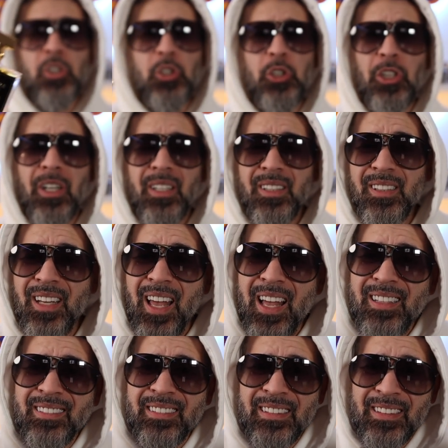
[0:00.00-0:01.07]
just
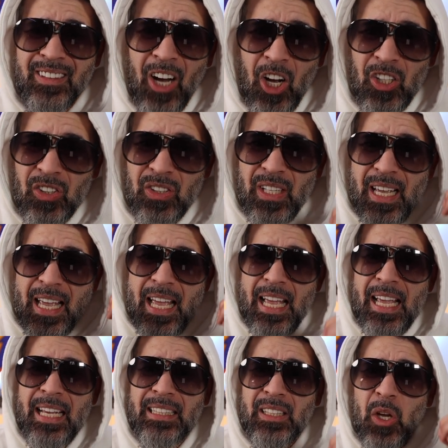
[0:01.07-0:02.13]
does
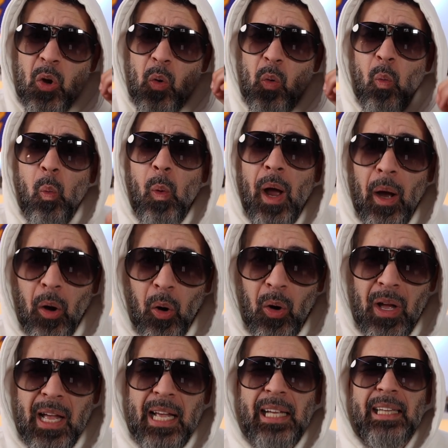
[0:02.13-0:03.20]
it well.
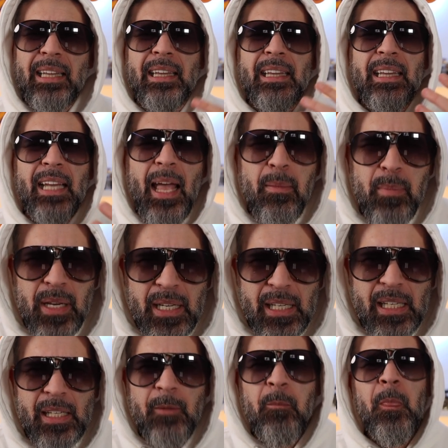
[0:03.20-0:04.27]

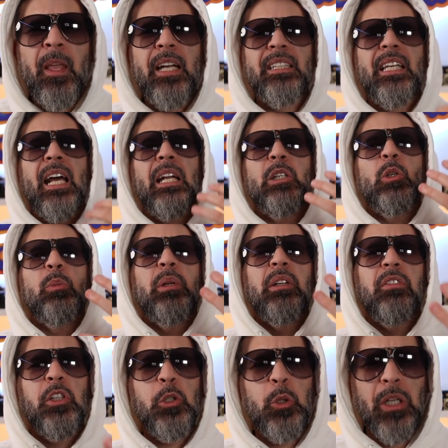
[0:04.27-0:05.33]
Lemony, it's got a little bit
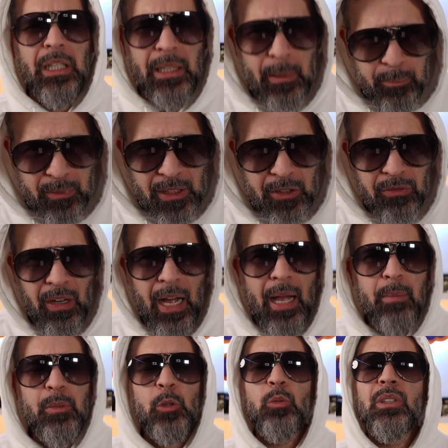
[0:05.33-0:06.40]
of a eucalyptus vibe, you